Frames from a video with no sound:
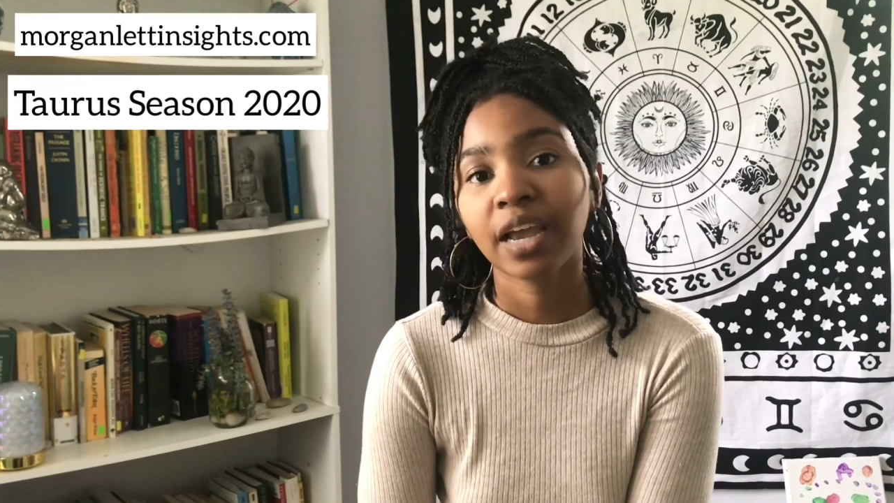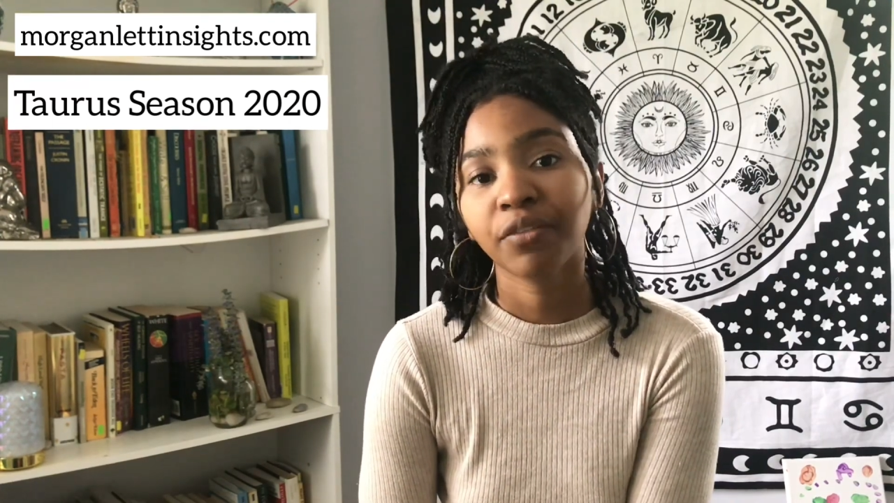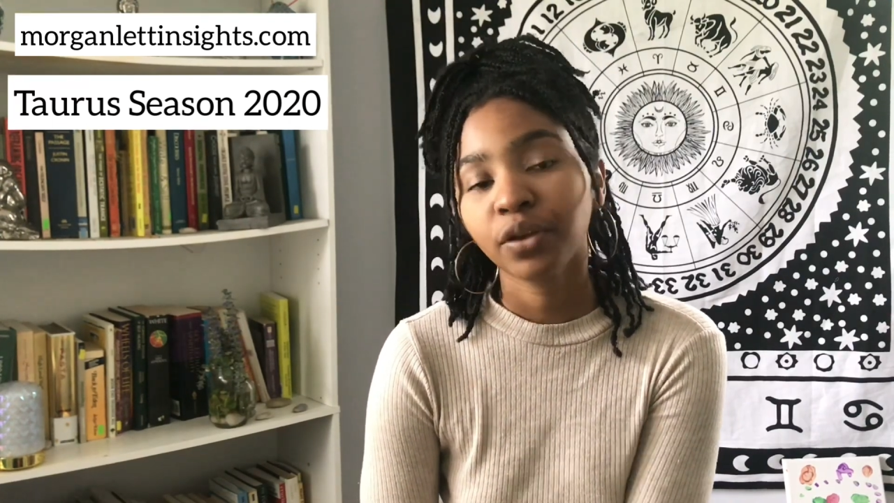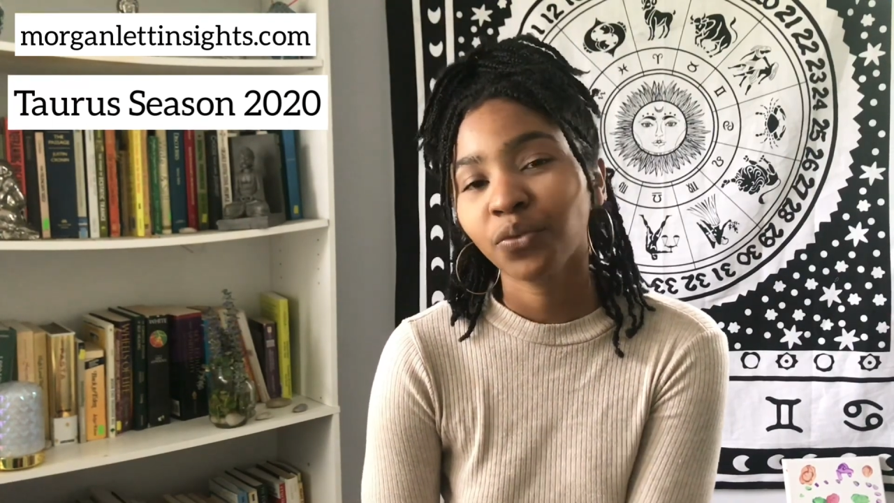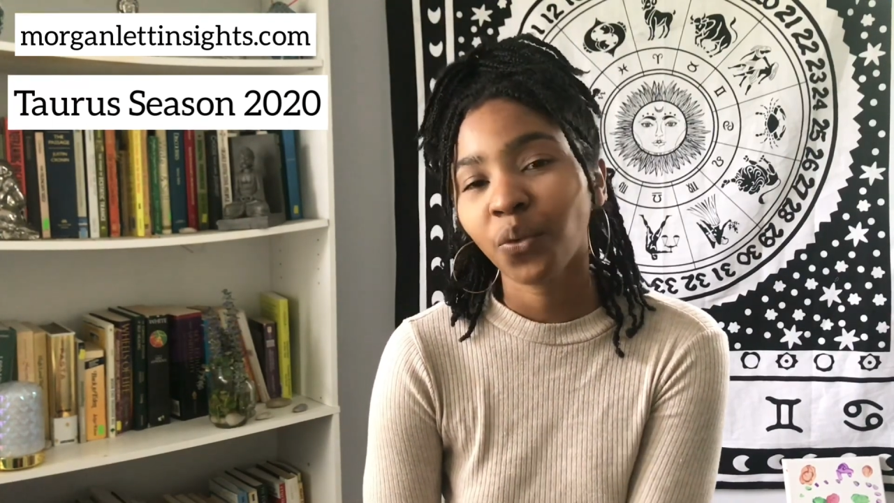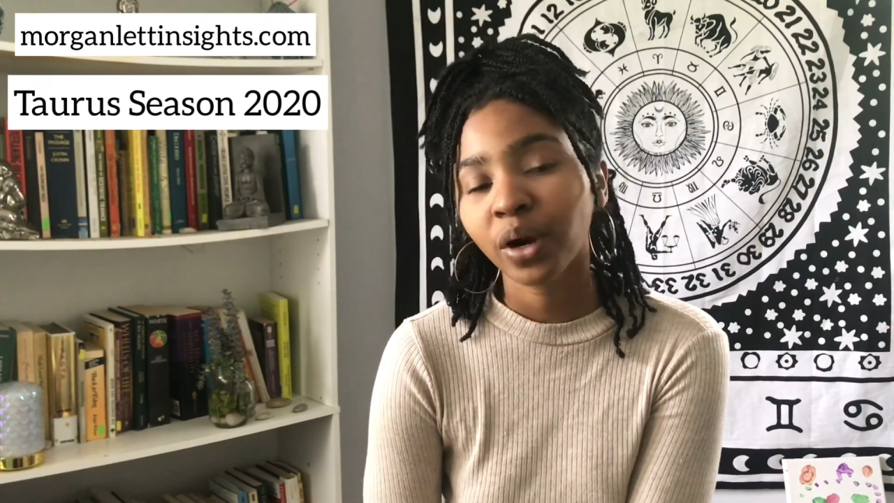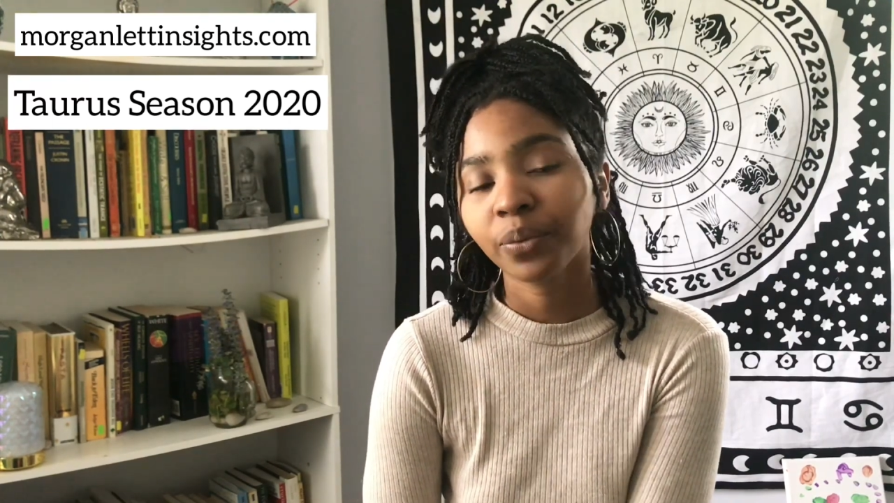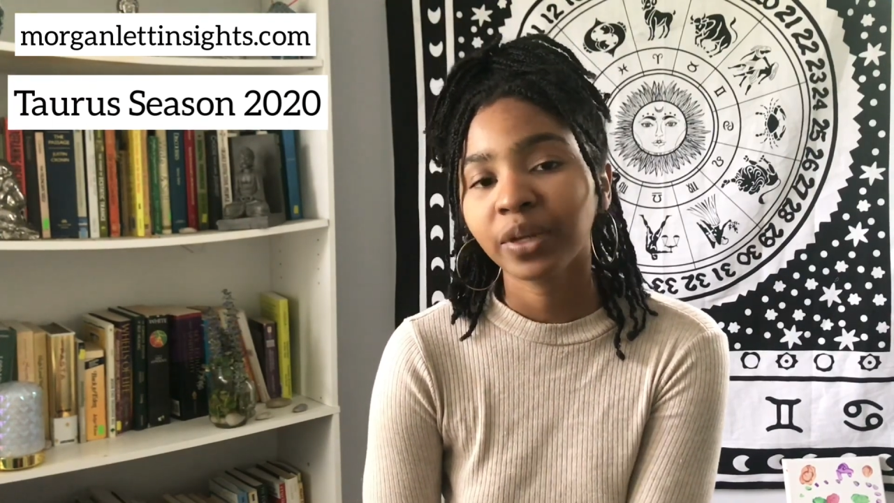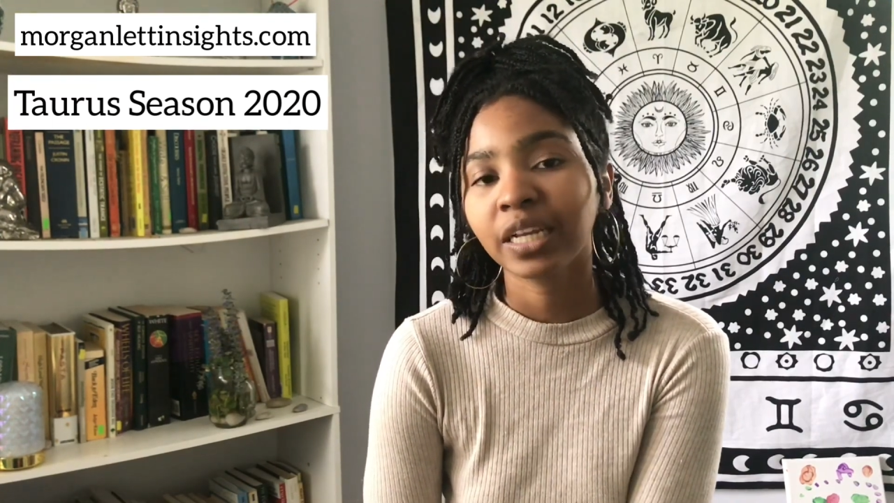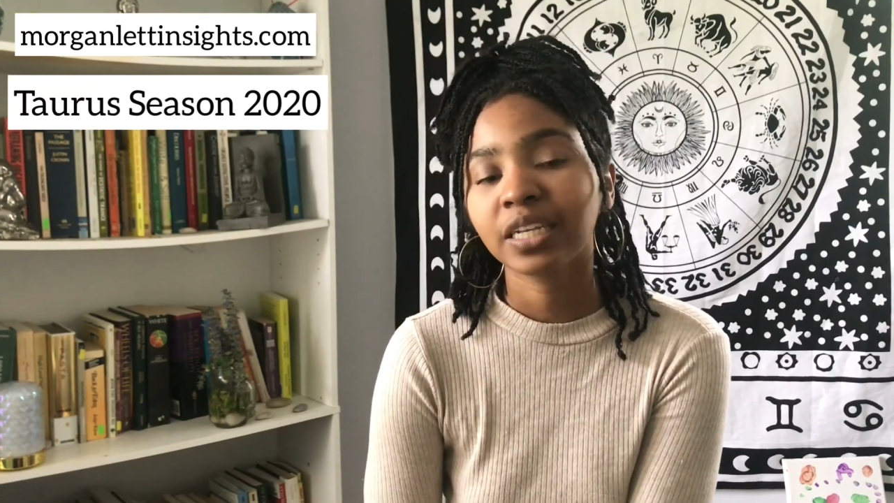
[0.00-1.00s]
every 4
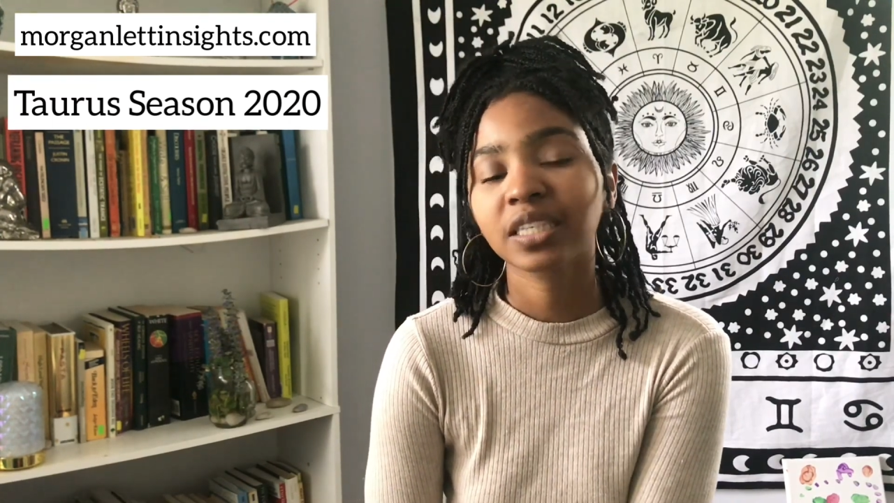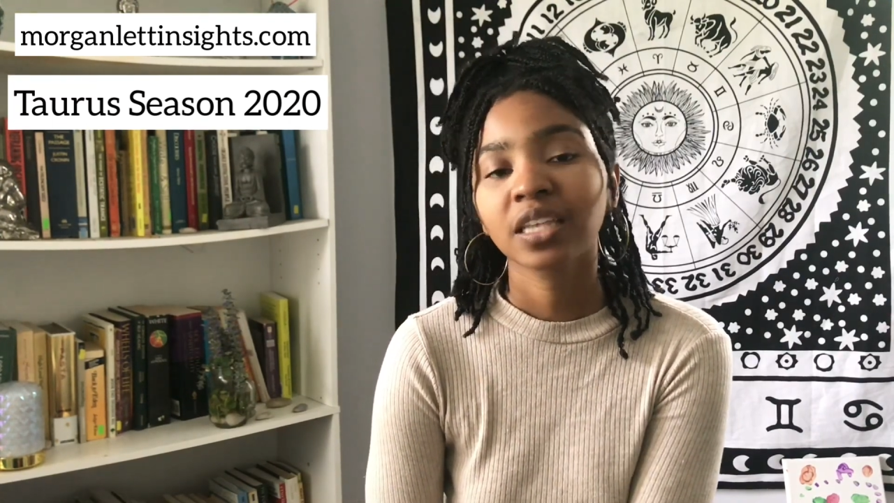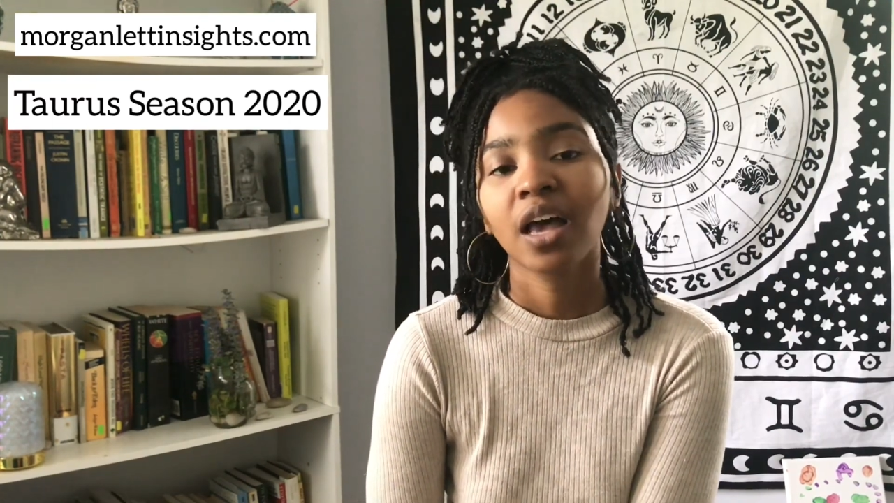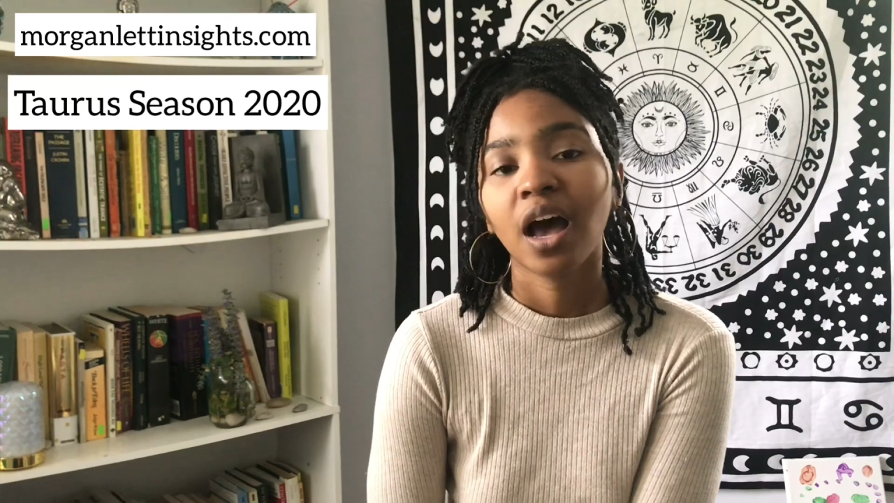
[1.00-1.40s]
weeks